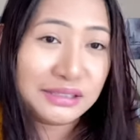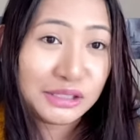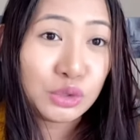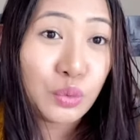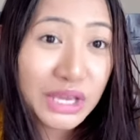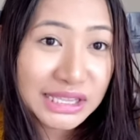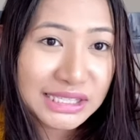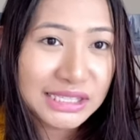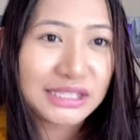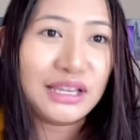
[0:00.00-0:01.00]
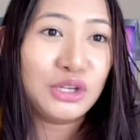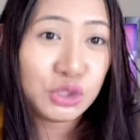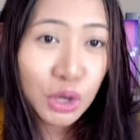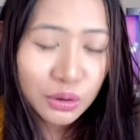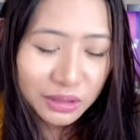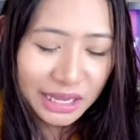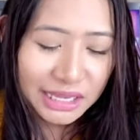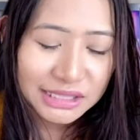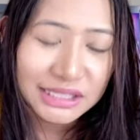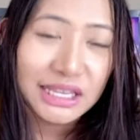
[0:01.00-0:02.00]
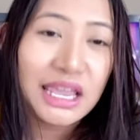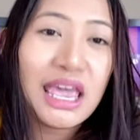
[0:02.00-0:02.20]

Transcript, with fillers: sweets, chocolates.